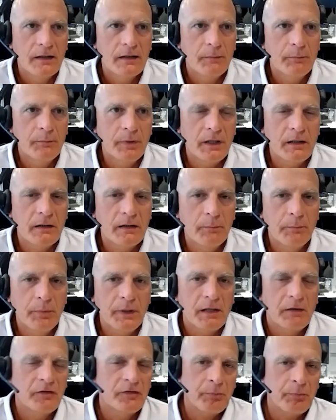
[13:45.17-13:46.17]
the
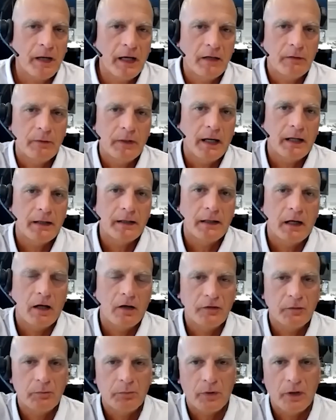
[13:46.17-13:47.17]
big spike we had in
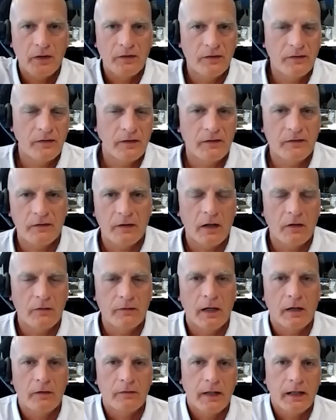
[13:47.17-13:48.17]
housing prices, it's all
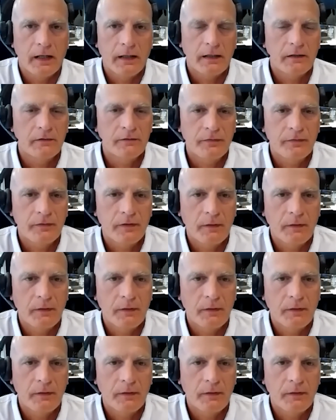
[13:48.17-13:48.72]
now negative.